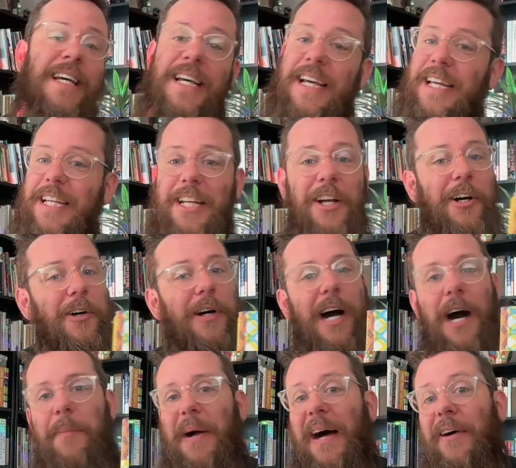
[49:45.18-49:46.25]

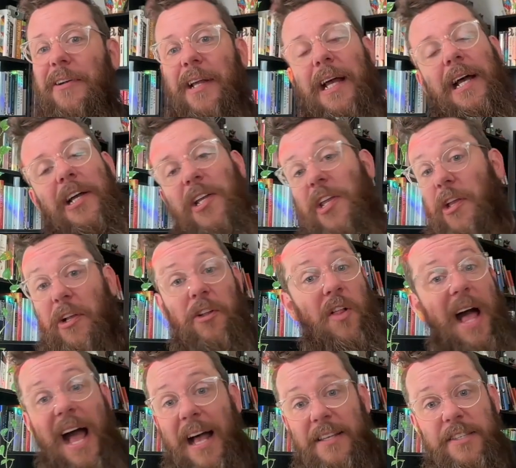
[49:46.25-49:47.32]
about
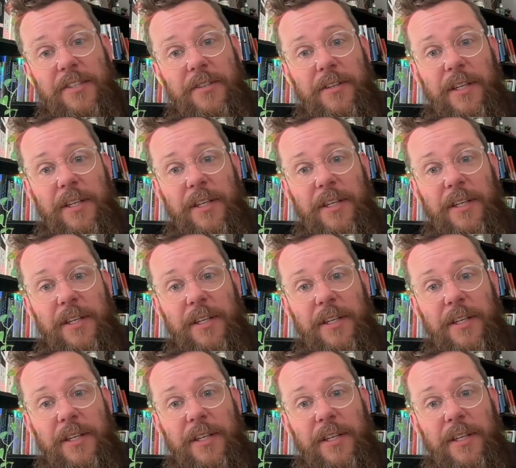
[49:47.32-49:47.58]
class.